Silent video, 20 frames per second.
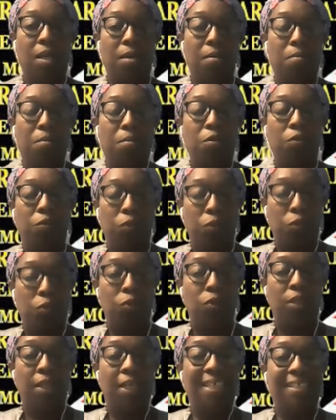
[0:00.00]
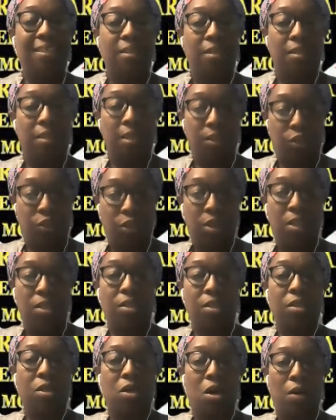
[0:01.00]
Maroon
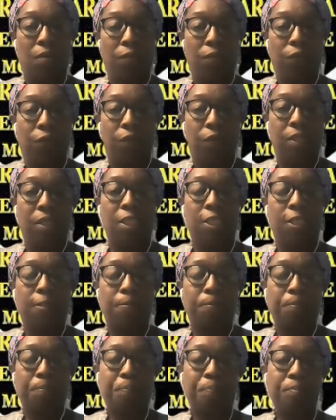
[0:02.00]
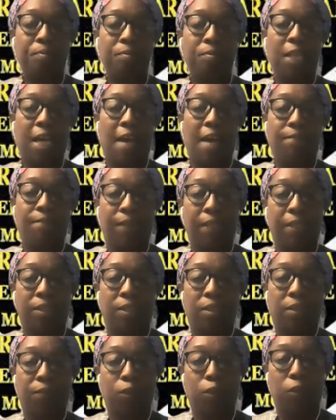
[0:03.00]
Indigenous Conference and
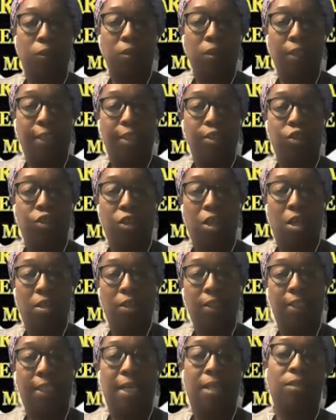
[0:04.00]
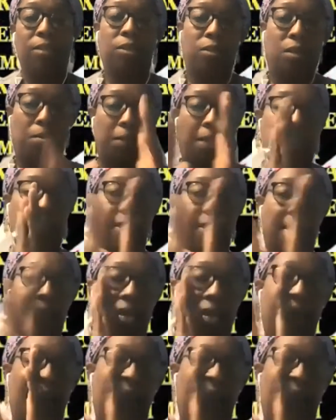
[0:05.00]
Festival in Charlestown. So I'm like, yay!